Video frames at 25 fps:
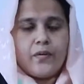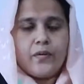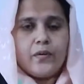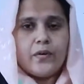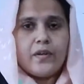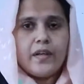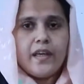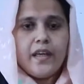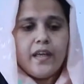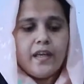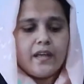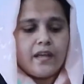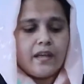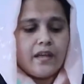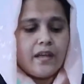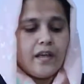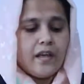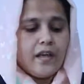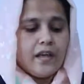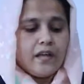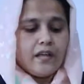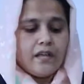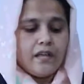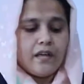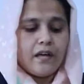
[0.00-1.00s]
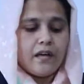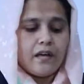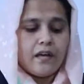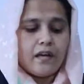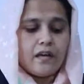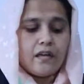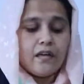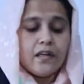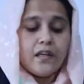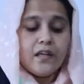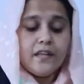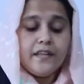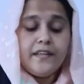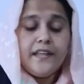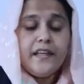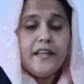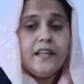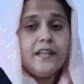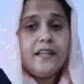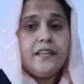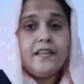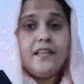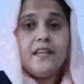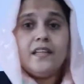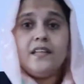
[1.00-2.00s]
Okay, yeah,
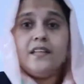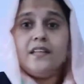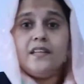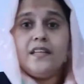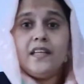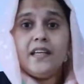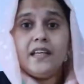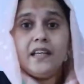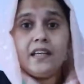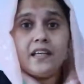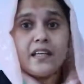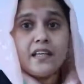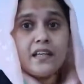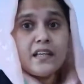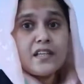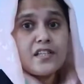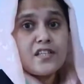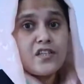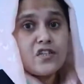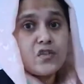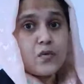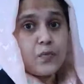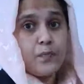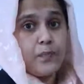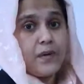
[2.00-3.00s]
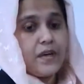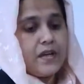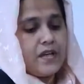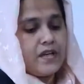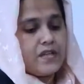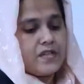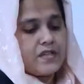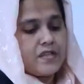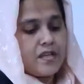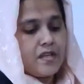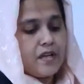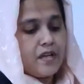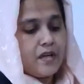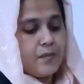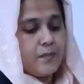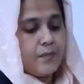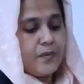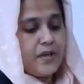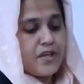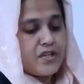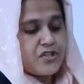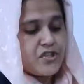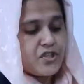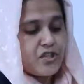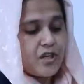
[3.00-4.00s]
tick the thickest pencil,
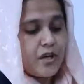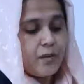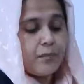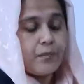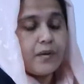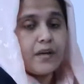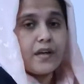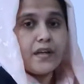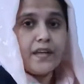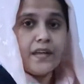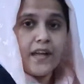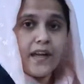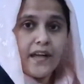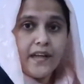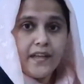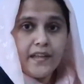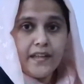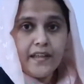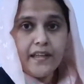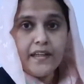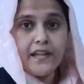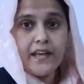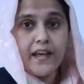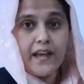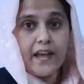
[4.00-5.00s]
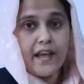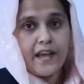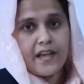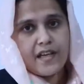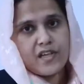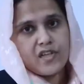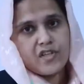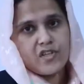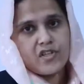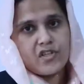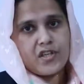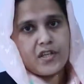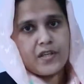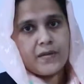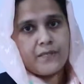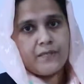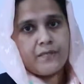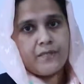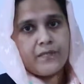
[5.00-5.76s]
page number 98.